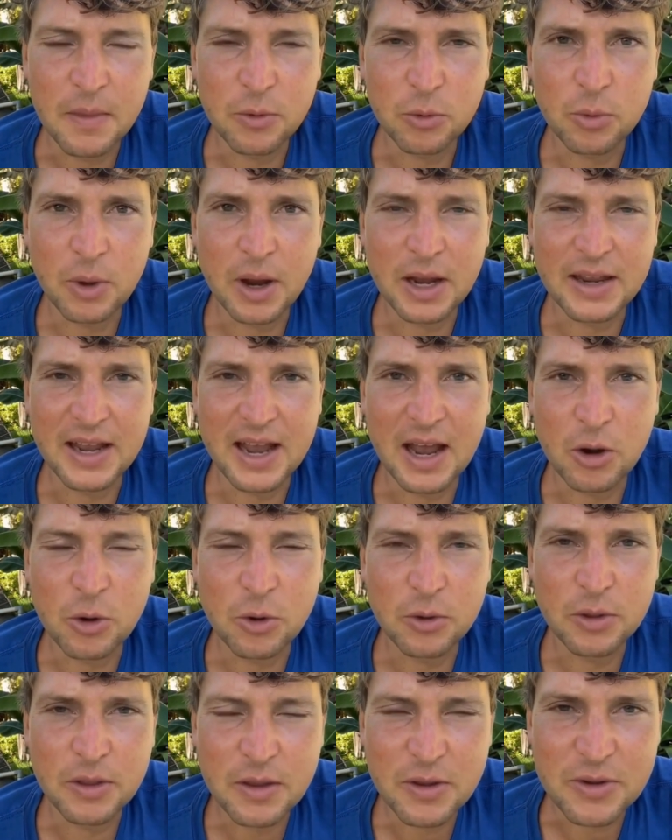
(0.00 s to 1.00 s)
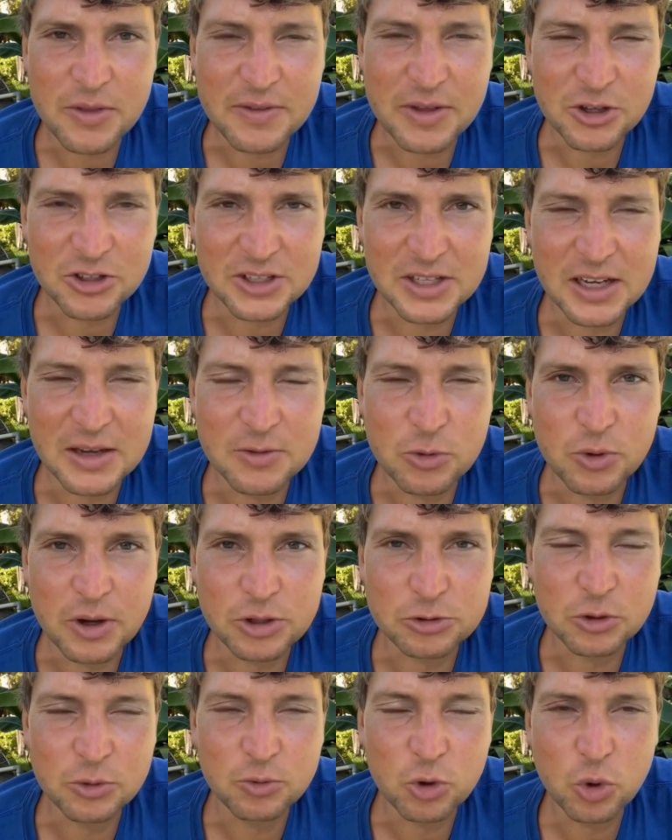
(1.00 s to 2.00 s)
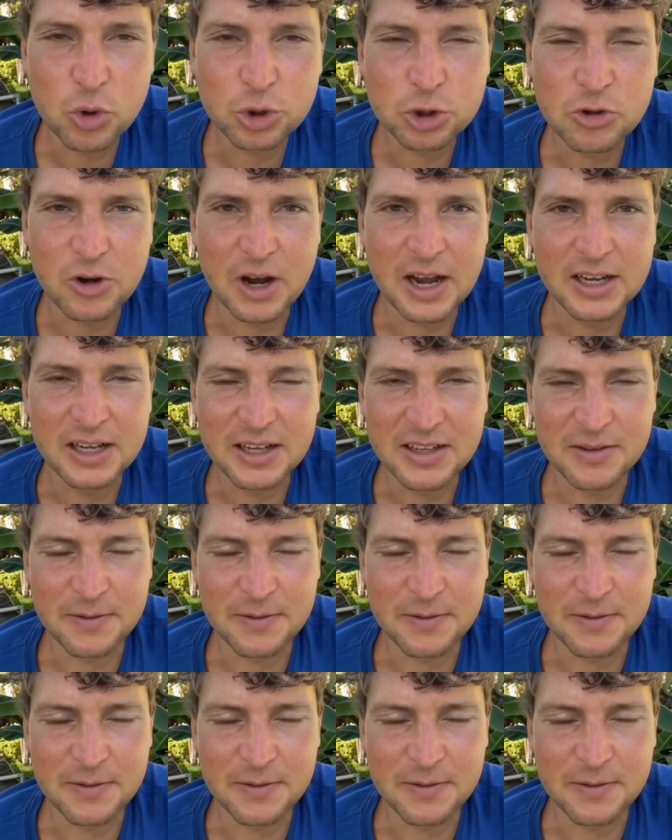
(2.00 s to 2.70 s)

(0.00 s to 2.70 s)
Right now, there's a giveaway from CoinTracking.